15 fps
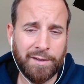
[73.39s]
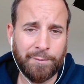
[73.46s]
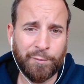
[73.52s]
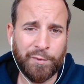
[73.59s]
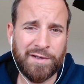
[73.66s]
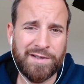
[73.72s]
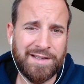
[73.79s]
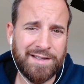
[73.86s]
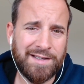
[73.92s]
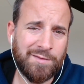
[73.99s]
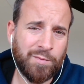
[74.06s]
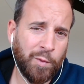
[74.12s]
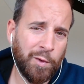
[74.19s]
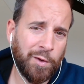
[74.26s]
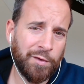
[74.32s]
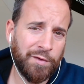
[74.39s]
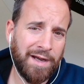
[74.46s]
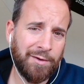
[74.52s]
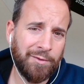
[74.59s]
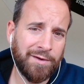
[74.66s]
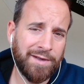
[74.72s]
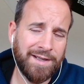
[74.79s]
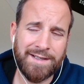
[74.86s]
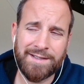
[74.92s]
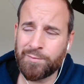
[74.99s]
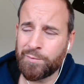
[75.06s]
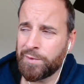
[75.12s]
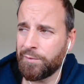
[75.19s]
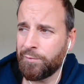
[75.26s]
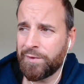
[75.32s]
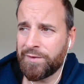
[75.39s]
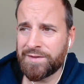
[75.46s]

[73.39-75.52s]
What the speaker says: Because in this world nowadays, we